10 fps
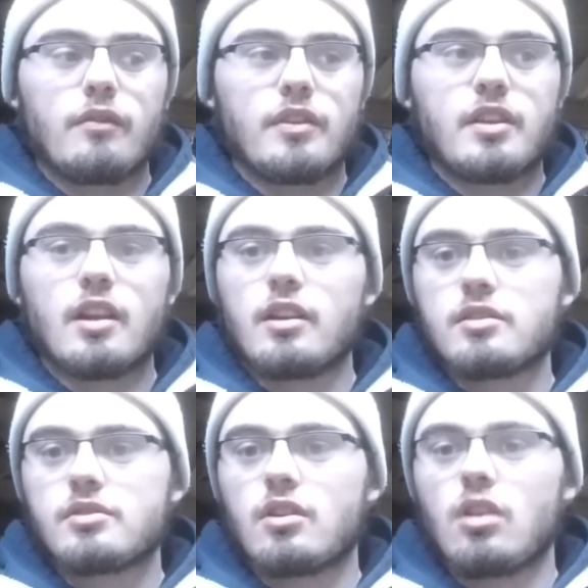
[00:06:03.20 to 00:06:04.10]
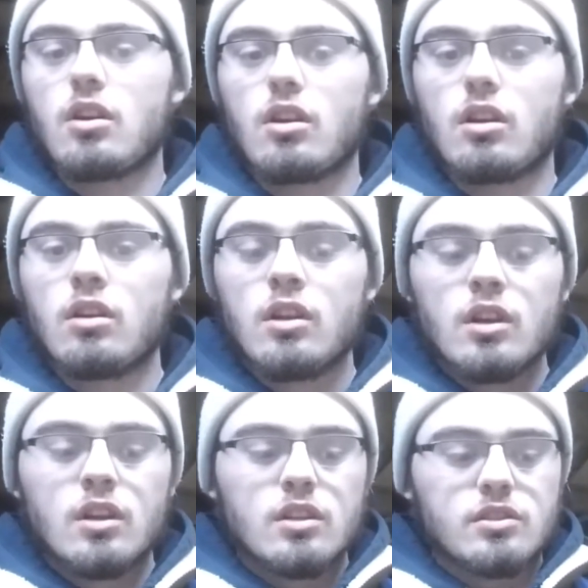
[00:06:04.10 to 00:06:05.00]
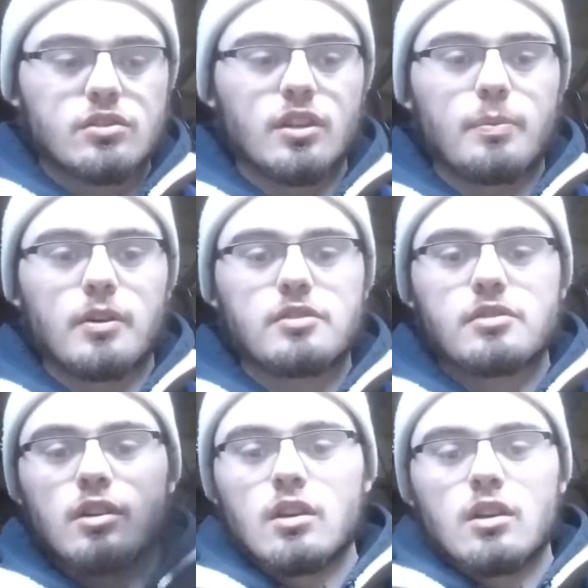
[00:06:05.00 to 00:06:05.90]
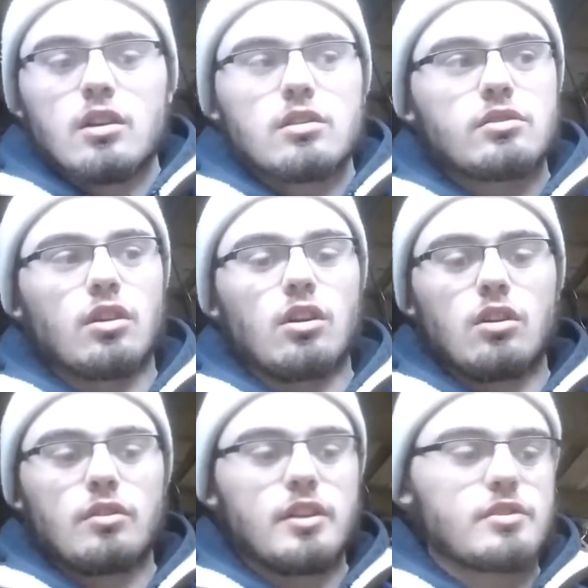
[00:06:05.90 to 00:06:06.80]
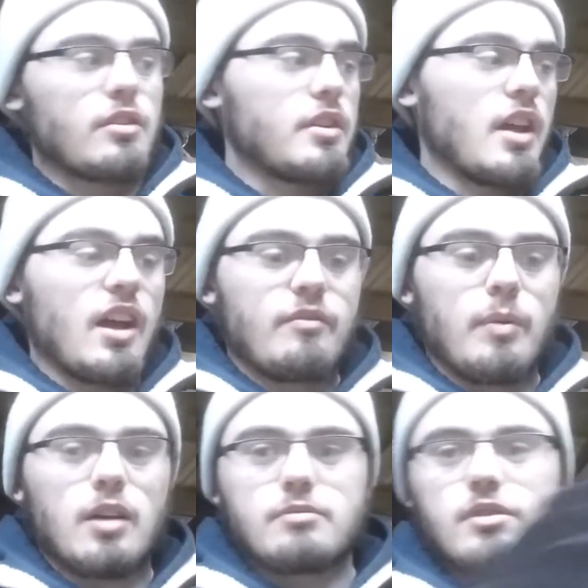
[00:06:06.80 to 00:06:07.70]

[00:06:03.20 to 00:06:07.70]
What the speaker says: of the 10 dozen are sleepers. So these are the Divebomb